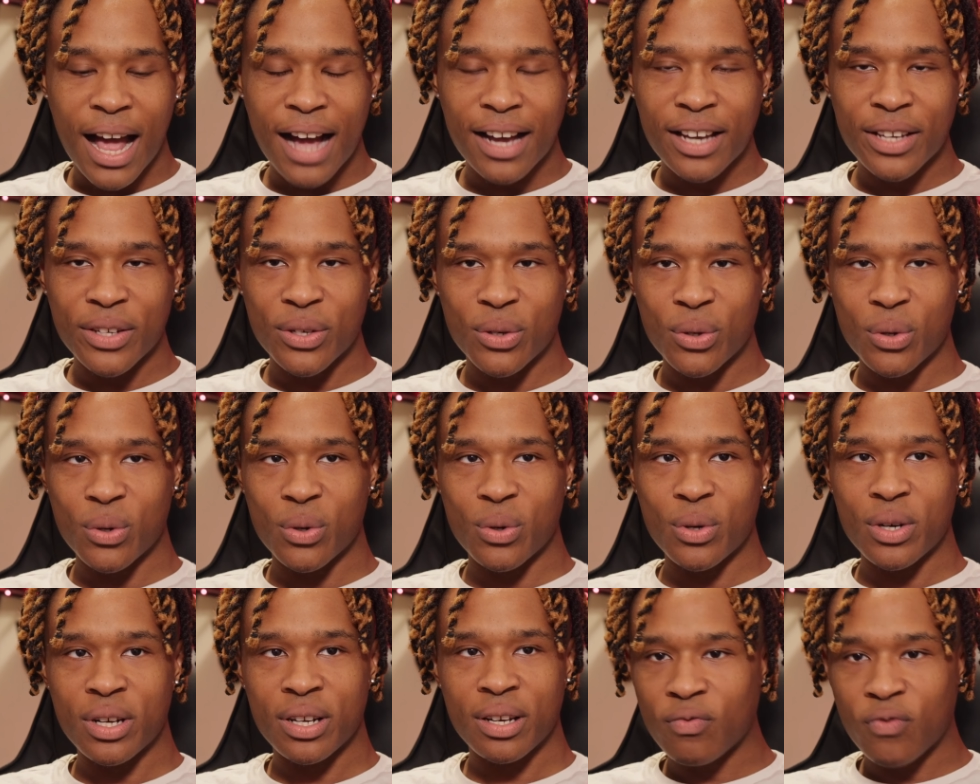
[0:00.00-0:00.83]
I could
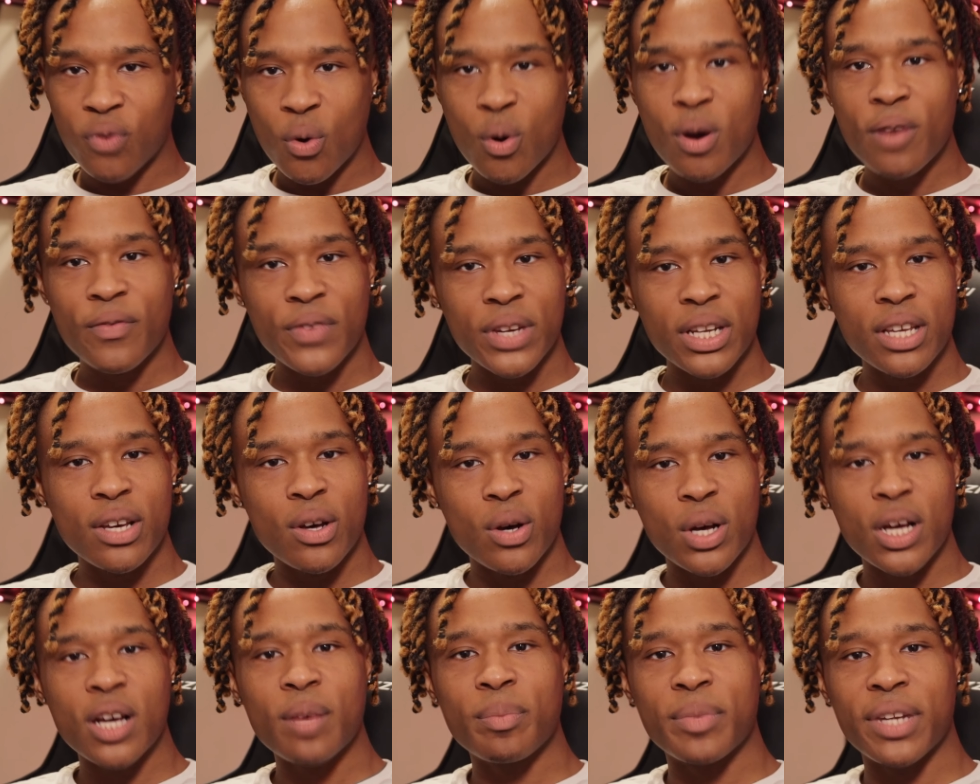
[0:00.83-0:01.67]
do four
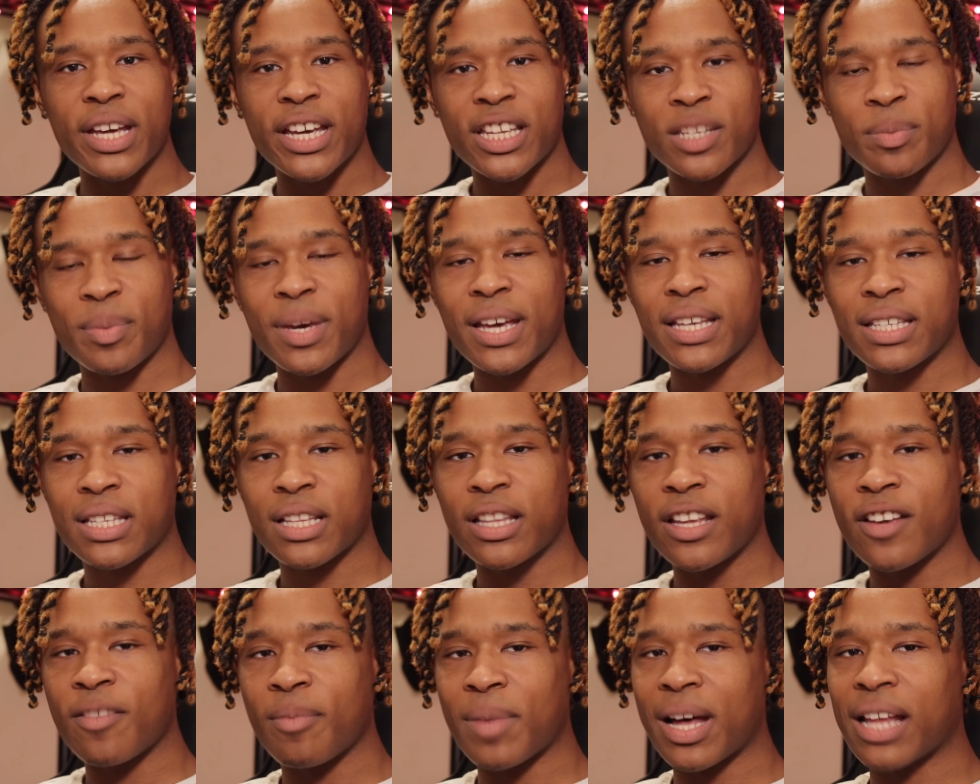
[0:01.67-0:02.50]
video updates
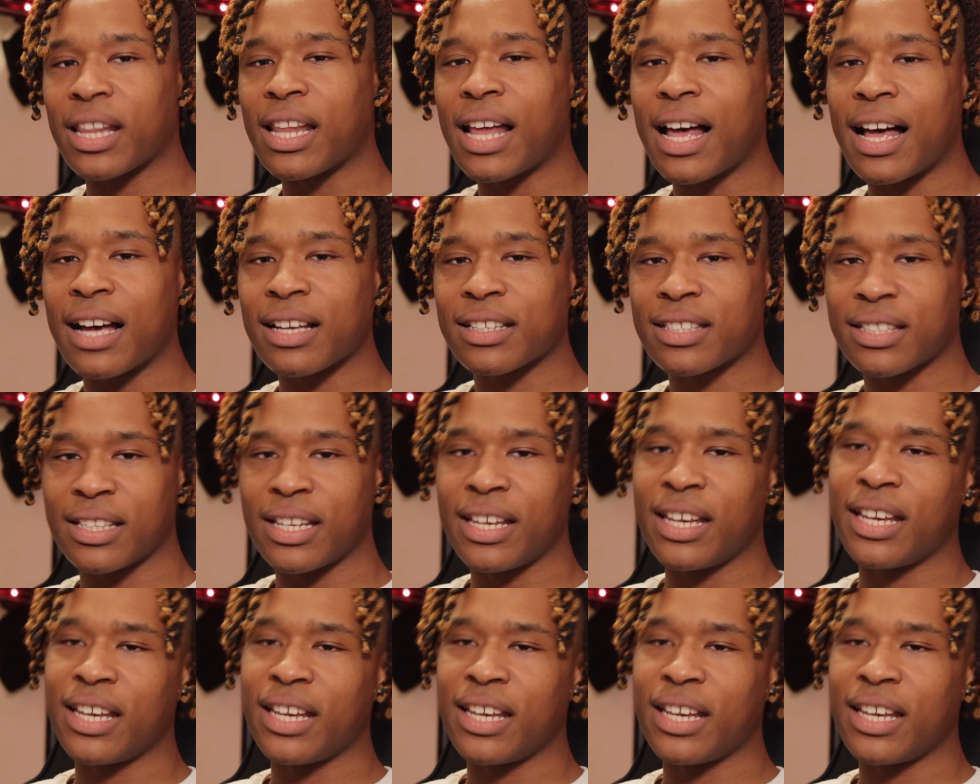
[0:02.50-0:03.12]
basically of my locks.